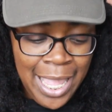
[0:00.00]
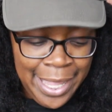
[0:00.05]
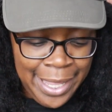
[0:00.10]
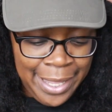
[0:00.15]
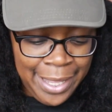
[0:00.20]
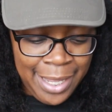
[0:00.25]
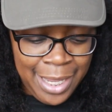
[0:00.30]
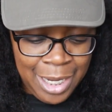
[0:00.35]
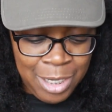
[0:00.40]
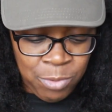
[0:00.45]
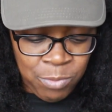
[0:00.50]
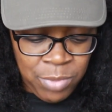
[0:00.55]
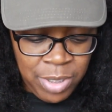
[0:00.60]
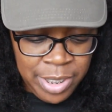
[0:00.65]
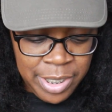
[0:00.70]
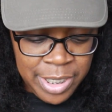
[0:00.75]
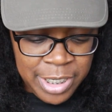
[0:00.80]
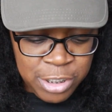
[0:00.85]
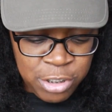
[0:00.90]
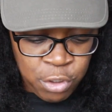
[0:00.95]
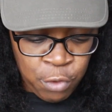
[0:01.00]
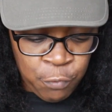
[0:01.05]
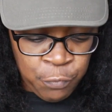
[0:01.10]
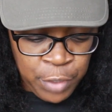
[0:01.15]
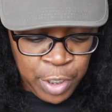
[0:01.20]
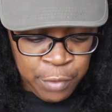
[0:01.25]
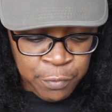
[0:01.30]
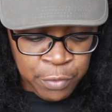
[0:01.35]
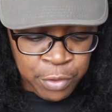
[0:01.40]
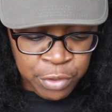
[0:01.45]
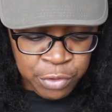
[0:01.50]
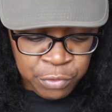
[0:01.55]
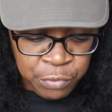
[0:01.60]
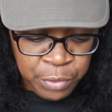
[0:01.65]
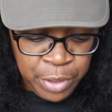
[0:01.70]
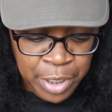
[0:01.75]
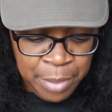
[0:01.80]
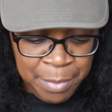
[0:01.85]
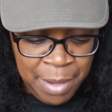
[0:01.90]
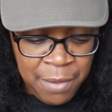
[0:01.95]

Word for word: And what is your favorite drink?